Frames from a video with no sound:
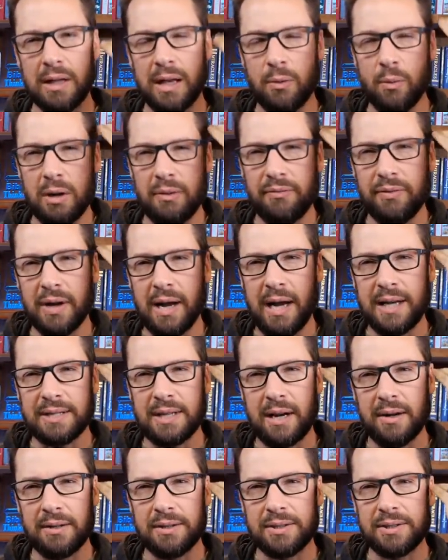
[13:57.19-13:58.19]
Like, what if a guy's
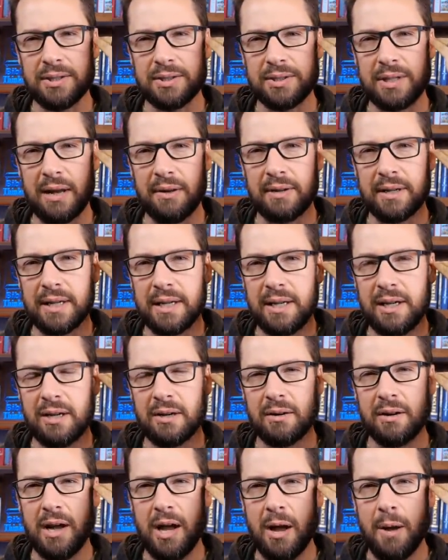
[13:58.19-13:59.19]
hair is just down to
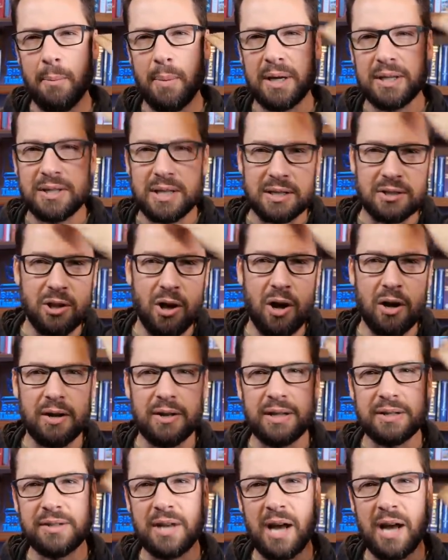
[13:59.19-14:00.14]
here, but it's, it's long on the